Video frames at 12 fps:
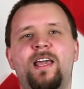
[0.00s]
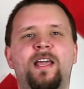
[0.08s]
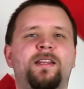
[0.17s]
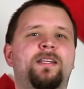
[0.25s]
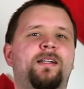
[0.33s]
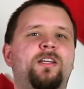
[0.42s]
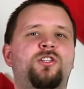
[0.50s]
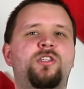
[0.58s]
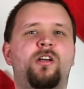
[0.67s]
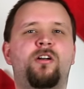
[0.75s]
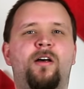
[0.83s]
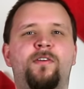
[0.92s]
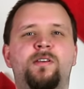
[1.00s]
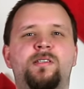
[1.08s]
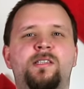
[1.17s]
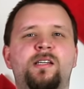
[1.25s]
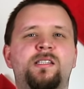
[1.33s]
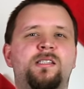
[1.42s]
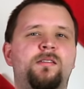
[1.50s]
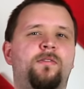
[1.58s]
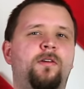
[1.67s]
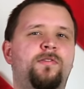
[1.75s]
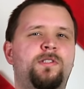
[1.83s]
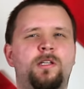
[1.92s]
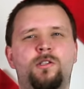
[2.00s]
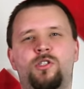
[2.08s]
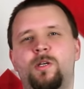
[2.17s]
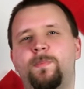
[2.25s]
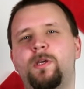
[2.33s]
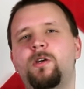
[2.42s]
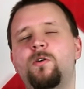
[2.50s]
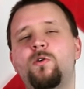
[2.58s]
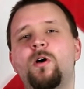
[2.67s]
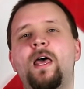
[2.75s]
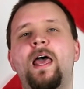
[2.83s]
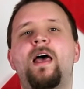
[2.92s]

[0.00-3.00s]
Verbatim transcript: Intel HD Graphics 615 GPU